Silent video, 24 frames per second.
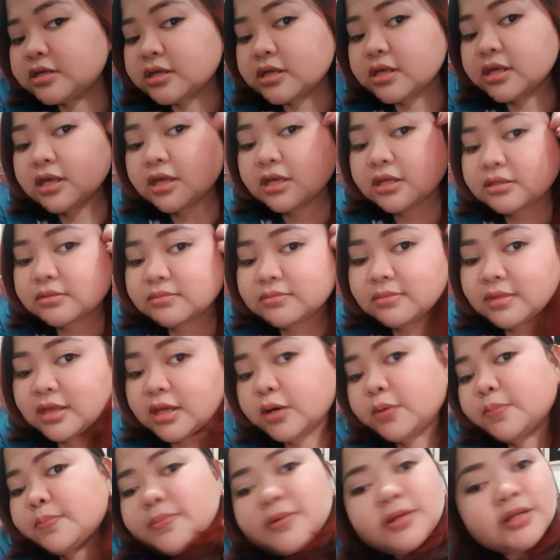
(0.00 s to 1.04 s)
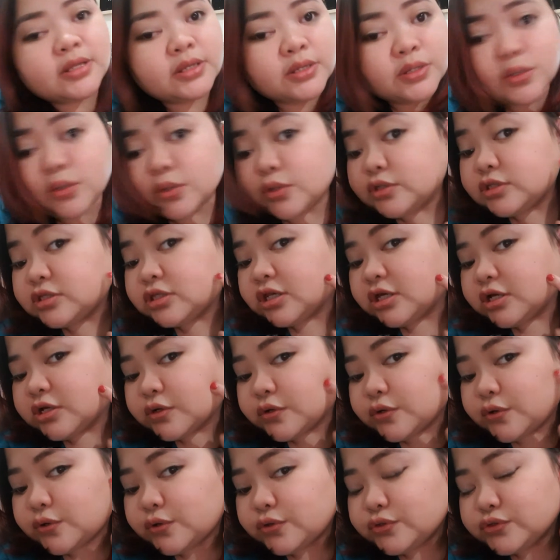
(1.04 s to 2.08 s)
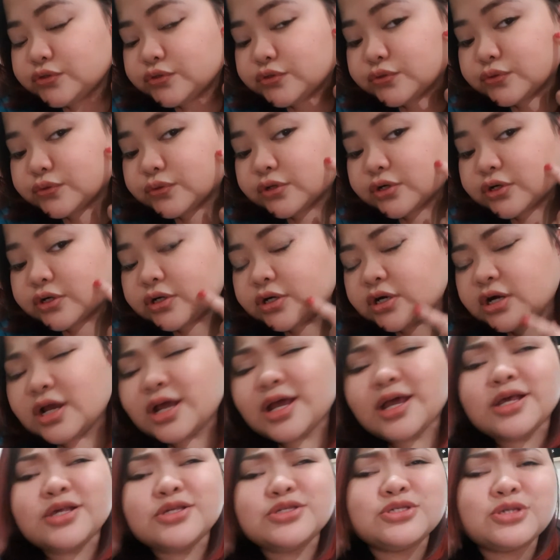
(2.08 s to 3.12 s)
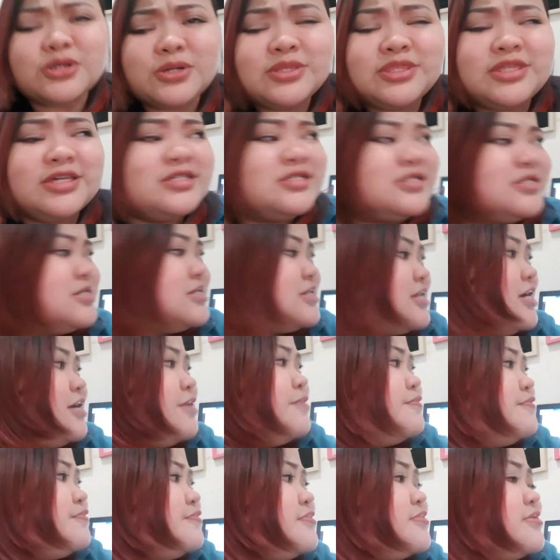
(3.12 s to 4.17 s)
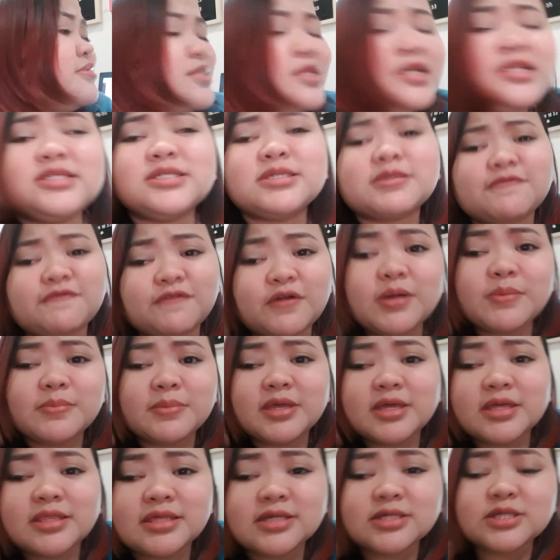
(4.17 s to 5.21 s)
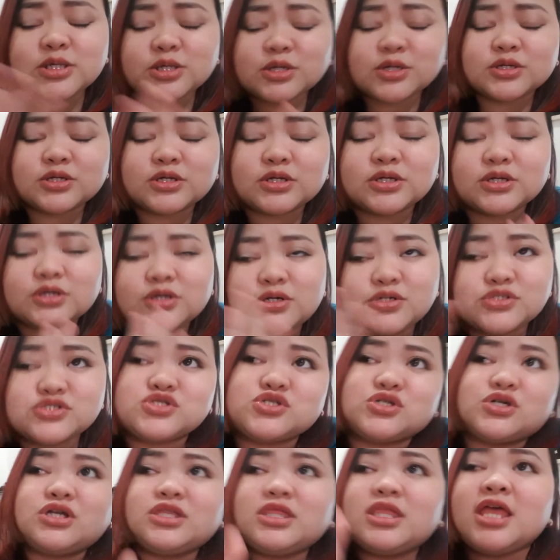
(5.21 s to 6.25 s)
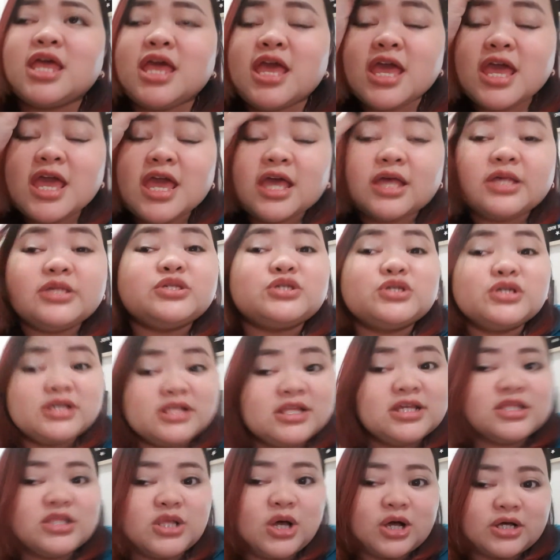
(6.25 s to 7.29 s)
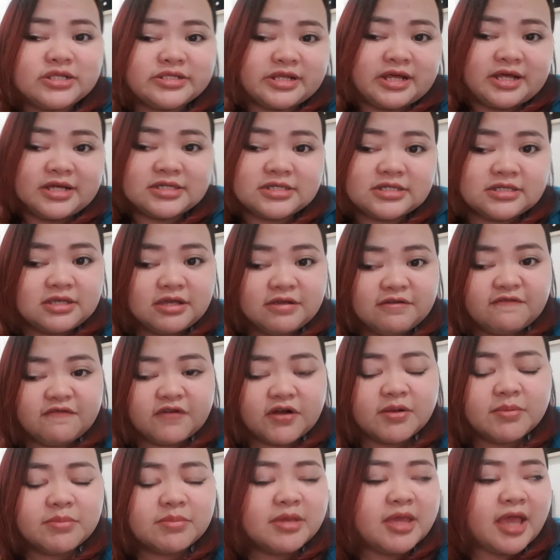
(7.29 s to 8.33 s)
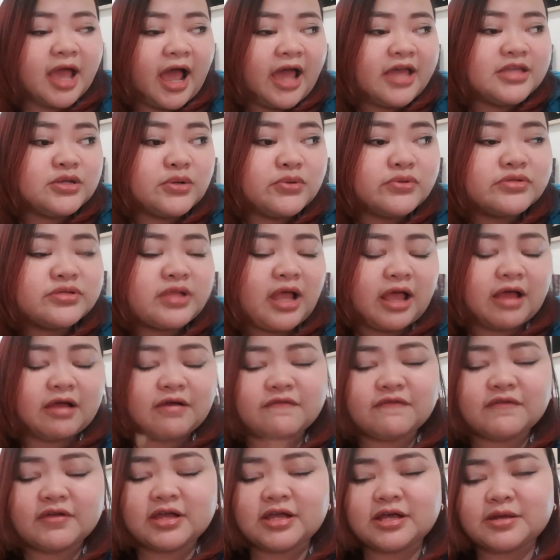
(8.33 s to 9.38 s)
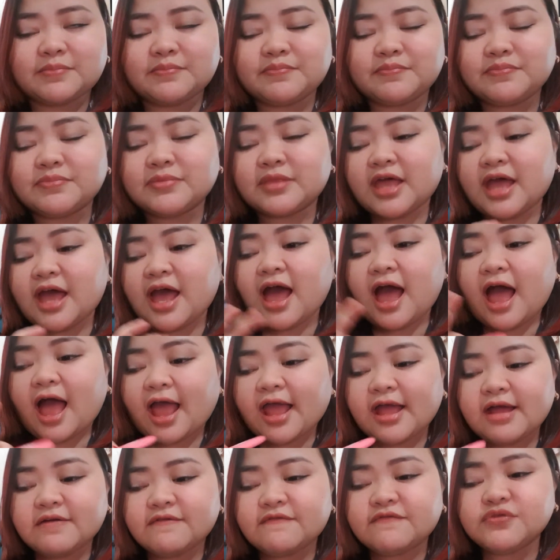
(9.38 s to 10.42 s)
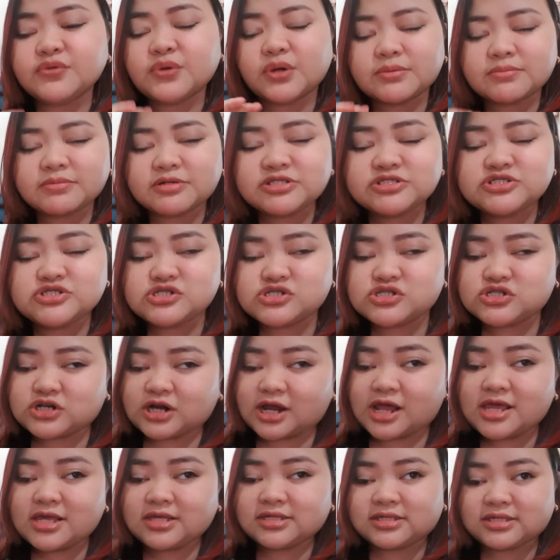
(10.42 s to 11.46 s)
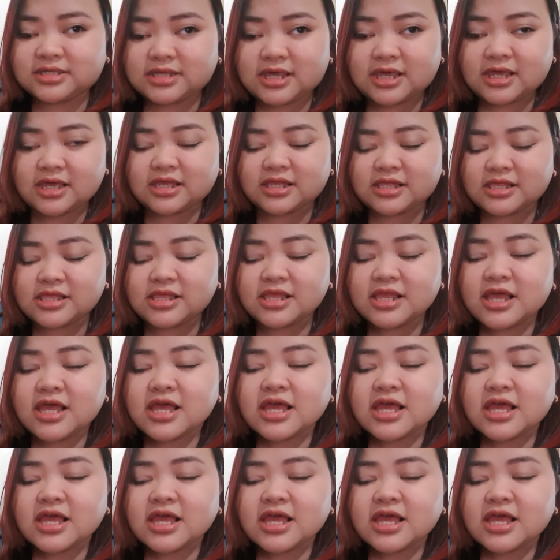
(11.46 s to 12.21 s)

And meron pa rin konting contour. So this for me, this cushion is really long lasting for me. I don't have I have normal to dry skin.